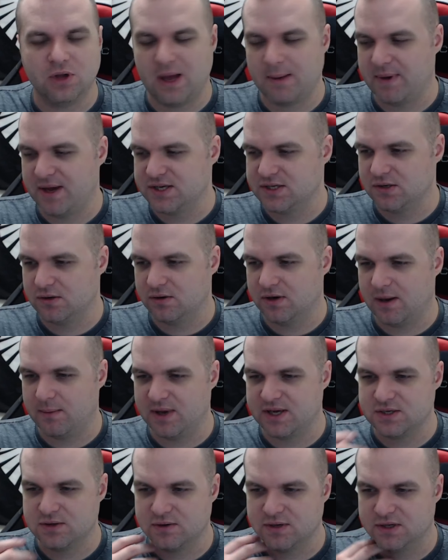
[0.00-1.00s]
I might do
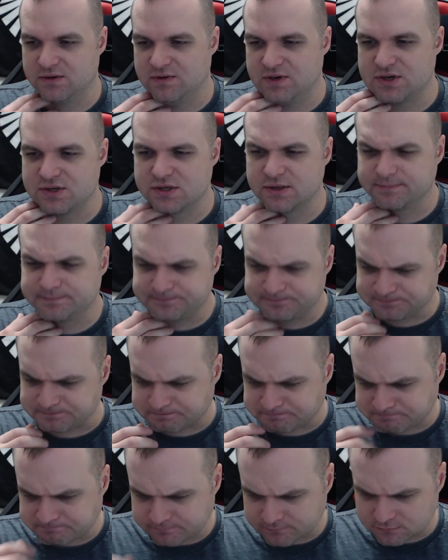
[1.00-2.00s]
it in the future.
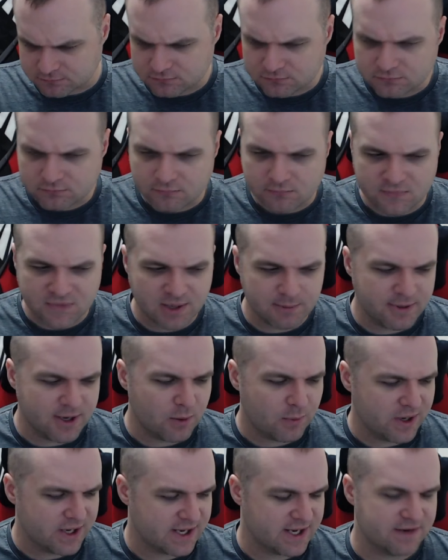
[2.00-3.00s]
But I
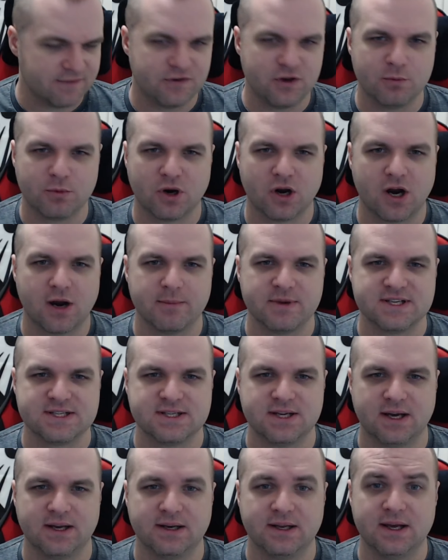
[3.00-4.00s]
want to get a few more armies
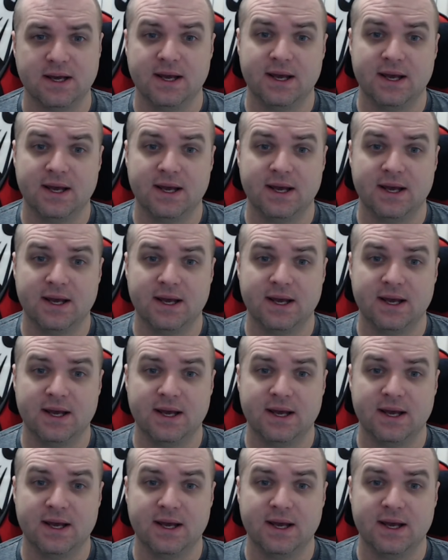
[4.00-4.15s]
done.